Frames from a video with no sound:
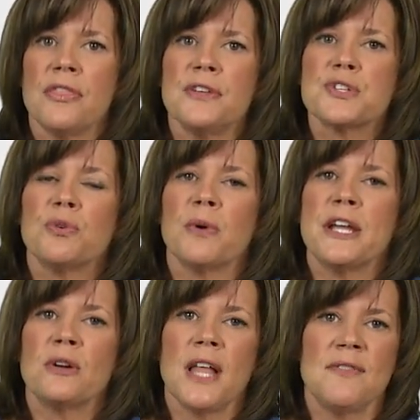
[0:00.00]
This
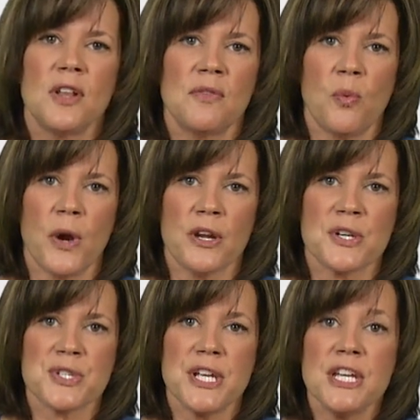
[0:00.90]
greater level of
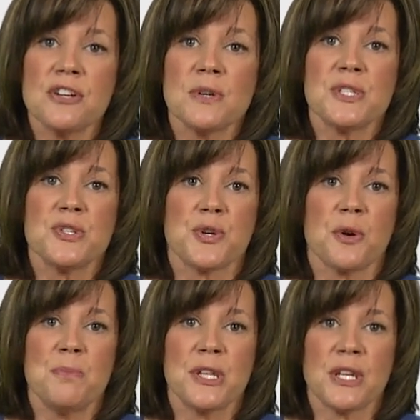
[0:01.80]
awareness increases your
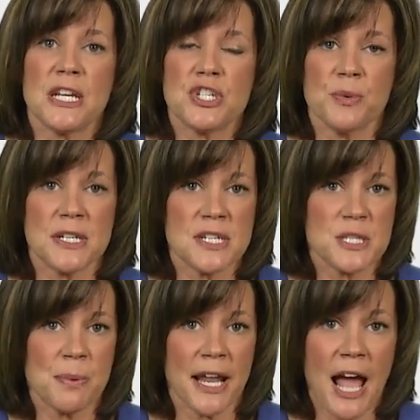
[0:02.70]
ability to
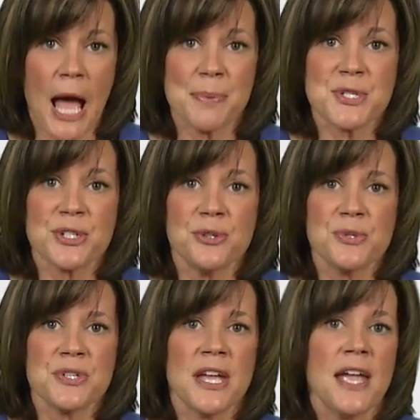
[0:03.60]
anticipate
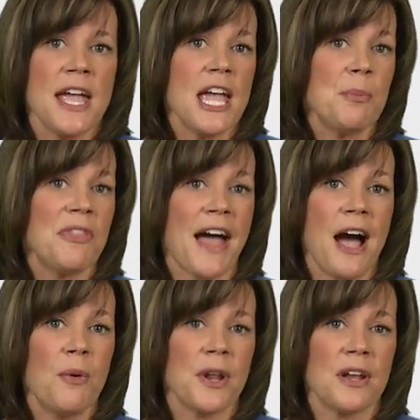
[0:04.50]
obstacles, and
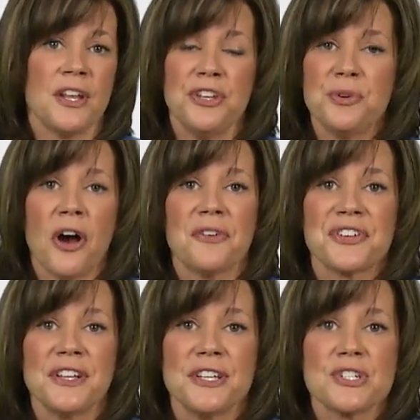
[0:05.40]
without it, you cause
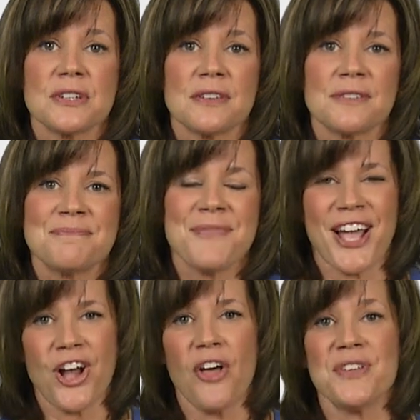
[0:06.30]
collisions.
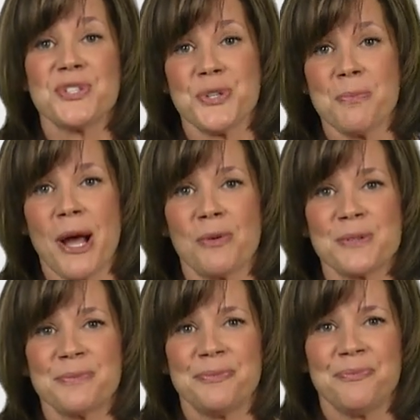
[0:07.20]
I call this zoom
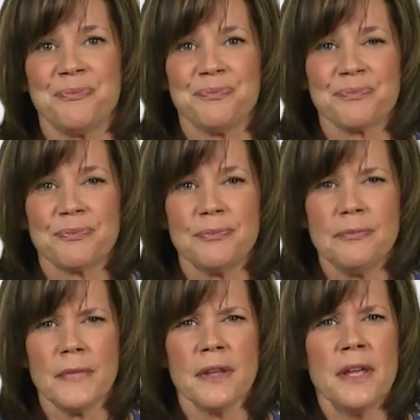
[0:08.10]
out.
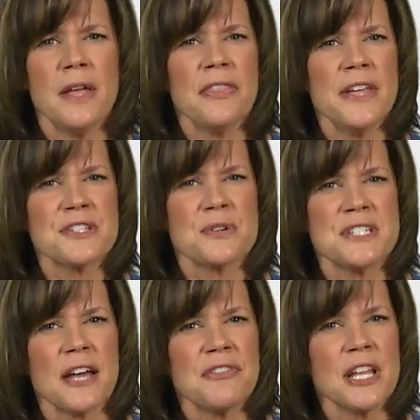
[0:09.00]
Things are
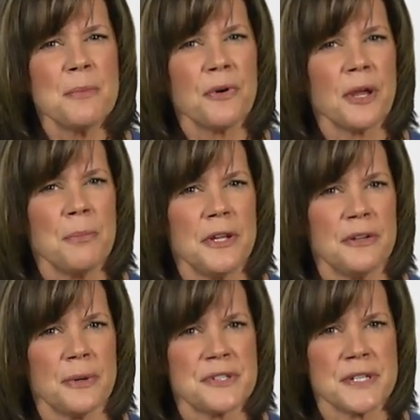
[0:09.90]
definitely more
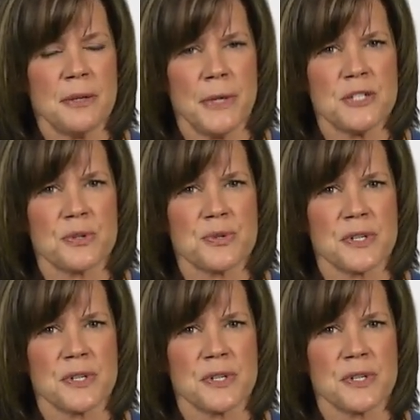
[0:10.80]
ambiguous in matrix